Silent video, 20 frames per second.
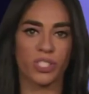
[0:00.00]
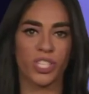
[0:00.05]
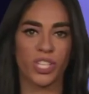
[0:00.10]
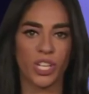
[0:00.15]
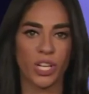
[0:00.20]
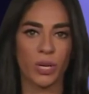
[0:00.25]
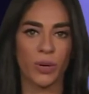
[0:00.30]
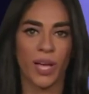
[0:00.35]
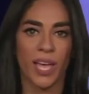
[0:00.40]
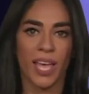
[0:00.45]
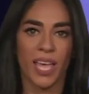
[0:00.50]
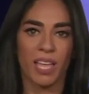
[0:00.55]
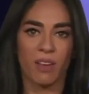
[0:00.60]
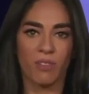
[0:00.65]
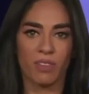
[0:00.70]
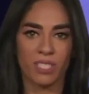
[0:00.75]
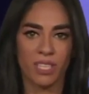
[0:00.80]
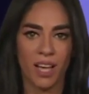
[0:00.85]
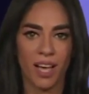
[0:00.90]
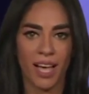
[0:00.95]
II. He
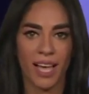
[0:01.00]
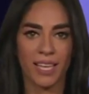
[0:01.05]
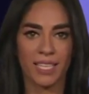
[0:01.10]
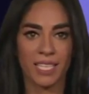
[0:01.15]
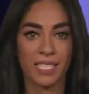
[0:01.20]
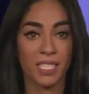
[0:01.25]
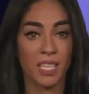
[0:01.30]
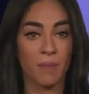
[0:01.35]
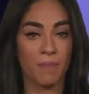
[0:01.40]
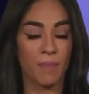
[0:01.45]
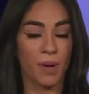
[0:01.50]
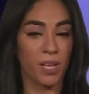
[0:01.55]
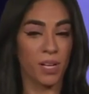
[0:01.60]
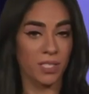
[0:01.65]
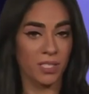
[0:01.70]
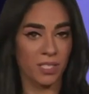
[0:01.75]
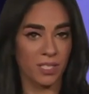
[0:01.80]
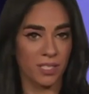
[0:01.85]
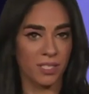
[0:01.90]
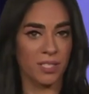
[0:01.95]
retired as a
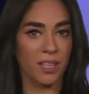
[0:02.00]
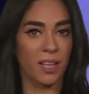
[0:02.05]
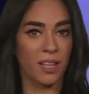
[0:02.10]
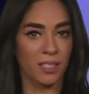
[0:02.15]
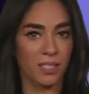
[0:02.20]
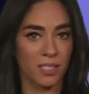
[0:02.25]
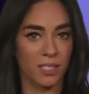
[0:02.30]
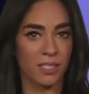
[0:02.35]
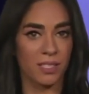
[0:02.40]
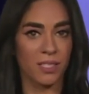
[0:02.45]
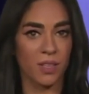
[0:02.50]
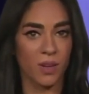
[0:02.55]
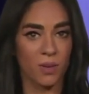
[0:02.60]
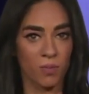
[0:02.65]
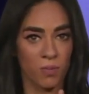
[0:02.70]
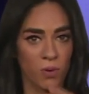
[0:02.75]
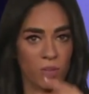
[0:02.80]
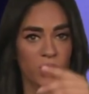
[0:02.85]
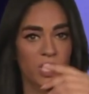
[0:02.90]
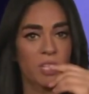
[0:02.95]
Master Sergeant. So
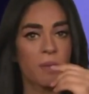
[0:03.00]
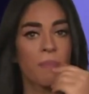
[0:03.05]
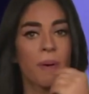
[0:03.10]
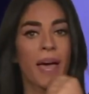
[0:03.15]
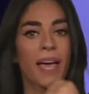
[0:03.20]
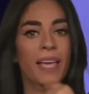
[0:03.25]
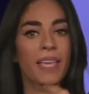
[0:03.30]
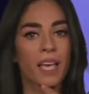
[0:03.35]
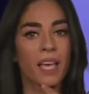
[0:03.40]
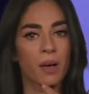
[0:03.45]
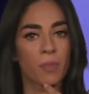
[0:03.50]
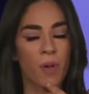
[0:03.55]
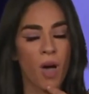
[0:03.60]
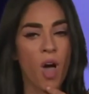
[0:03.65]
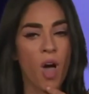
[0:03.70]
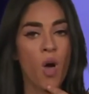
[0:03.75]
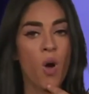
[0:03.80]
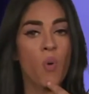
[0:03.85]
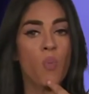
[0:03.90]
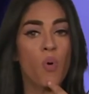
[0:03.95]
watch your back, Elmer.
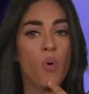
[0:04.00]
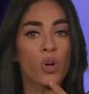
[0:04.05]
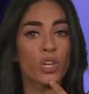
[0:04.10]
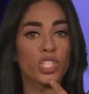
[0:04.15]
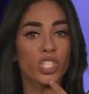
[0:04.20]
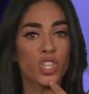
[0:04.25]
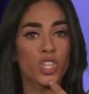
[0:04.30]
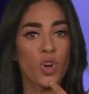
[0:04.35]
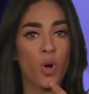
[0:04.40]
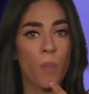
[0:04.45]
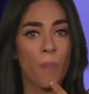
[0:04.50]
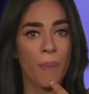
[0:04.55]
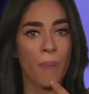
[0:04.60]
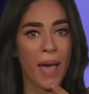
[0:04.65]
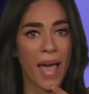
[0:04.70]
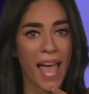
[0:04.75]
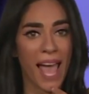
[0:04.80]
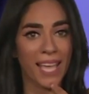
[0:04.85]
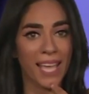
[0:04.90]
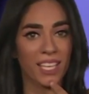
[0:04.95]
Watch your
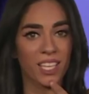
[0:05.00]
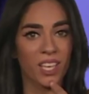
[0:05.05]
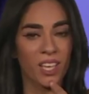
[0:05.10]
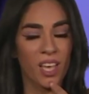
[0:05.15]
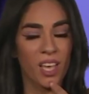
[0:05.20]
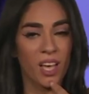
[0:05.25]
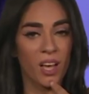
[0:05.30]
back.